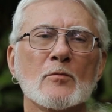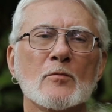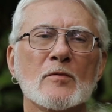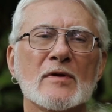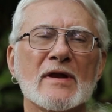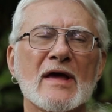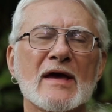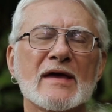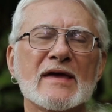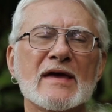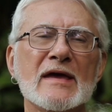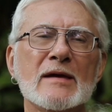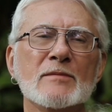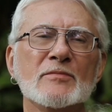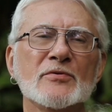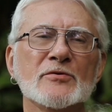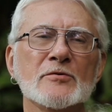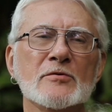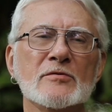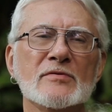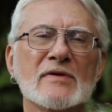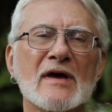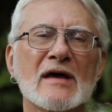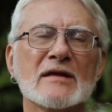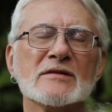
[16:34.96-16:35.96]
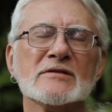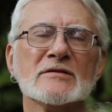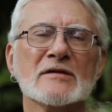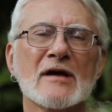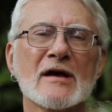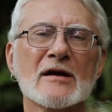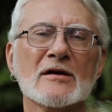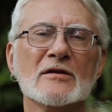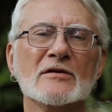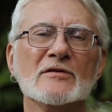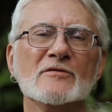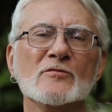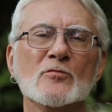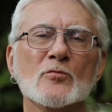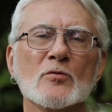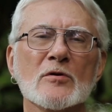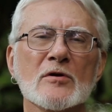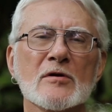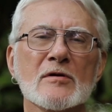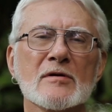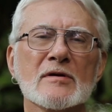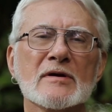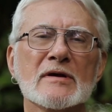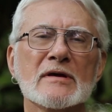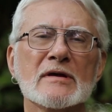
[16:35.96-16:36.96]
when I came through that cycle of
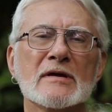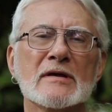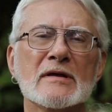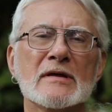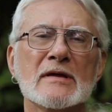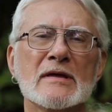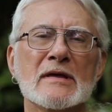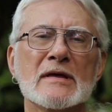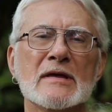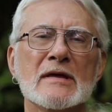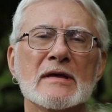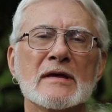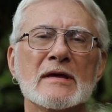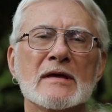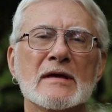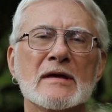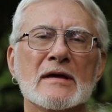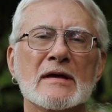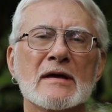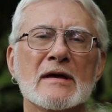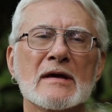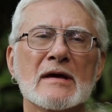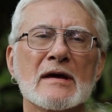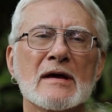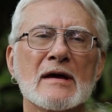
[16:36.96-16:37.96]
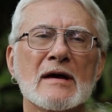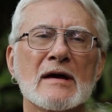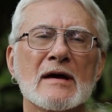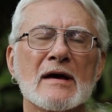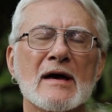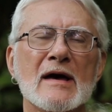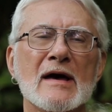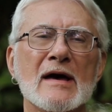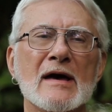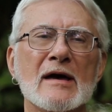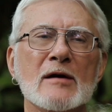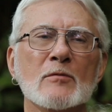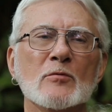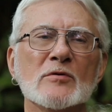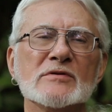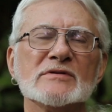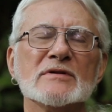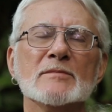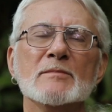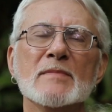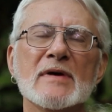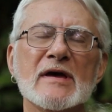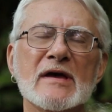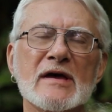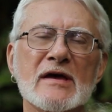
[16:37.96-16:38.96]
work, I was
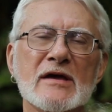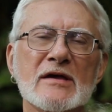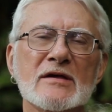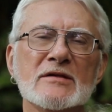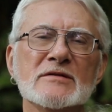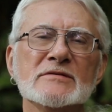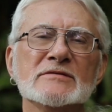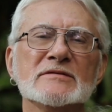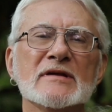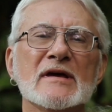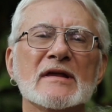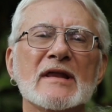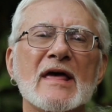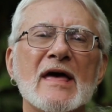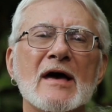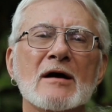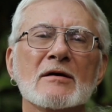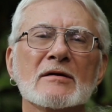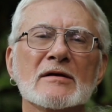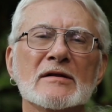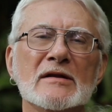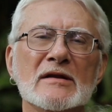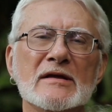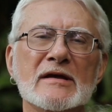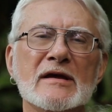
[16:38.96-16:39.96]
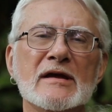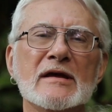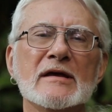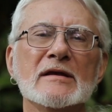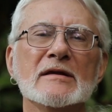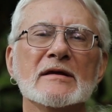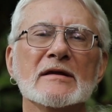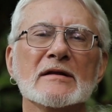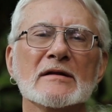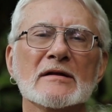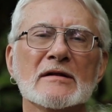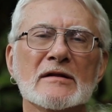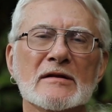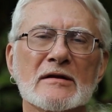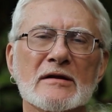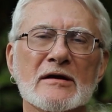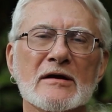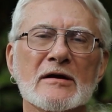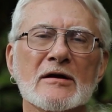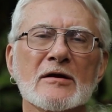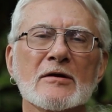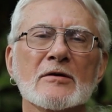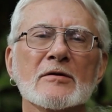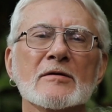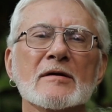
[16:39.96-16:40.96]
amazed at how clean and
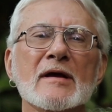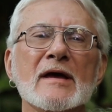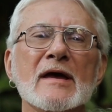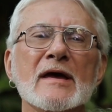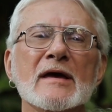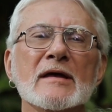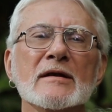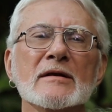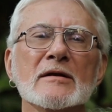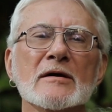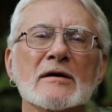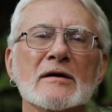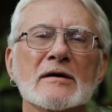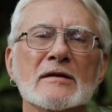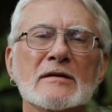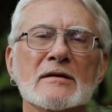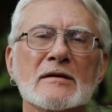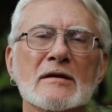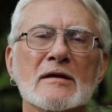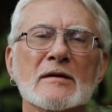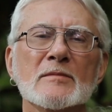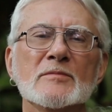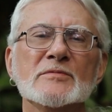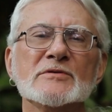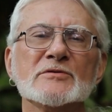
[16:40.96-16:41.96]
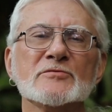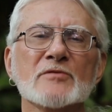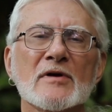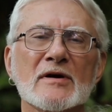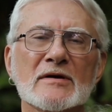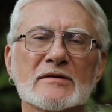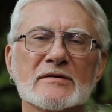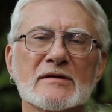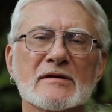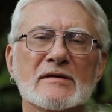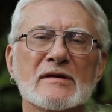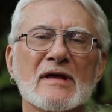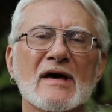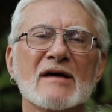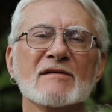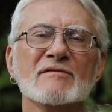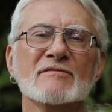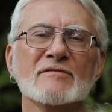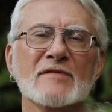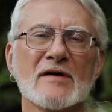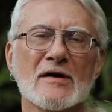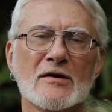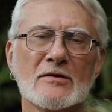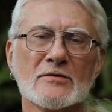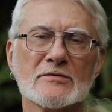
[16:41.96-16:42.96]
clear and unobstructed I
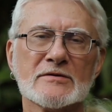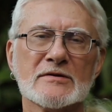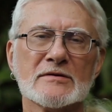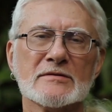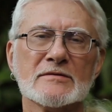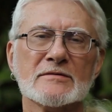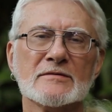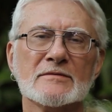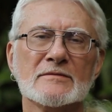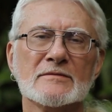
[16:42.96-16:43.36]
felt.